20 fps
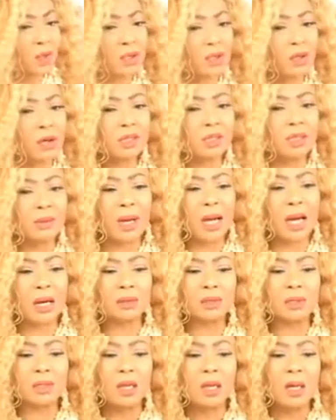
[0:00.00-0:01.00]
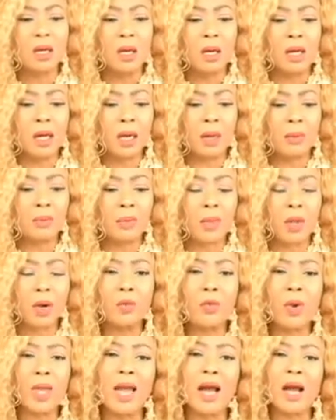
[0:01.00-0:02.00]
talked about
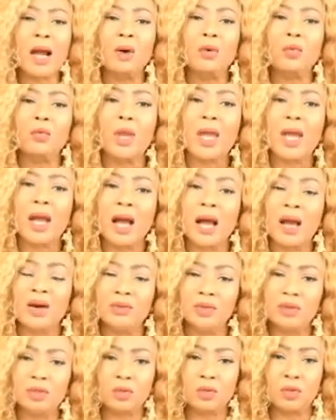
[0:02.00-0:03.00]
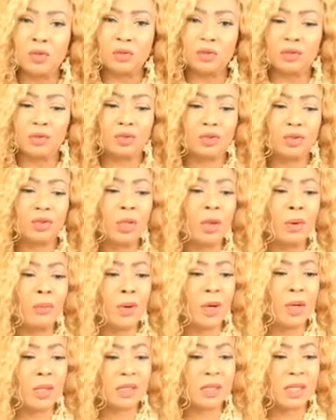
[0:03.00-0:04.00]
where we are having to go through so
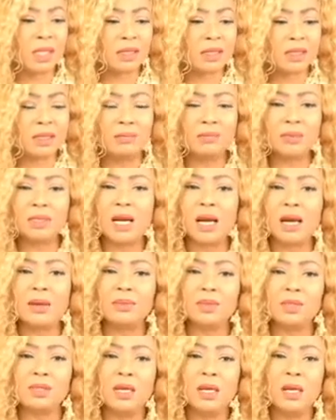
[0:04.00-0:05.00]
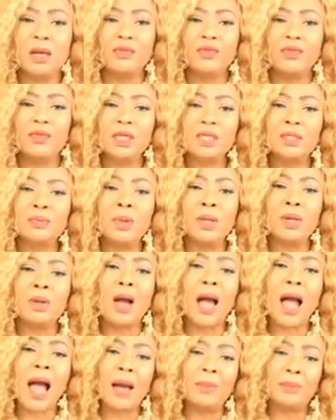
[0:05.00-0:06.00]
much and sometimes things may
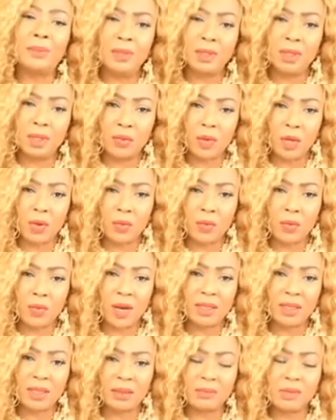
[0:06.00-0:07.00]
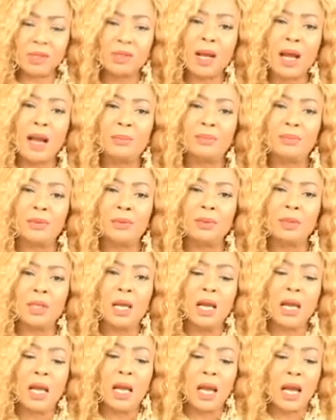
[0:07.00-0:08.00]
not happen the way we want them to happen.
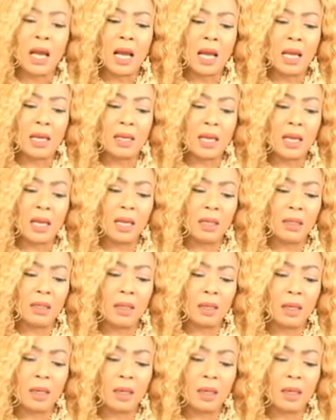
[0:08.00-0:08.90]
And then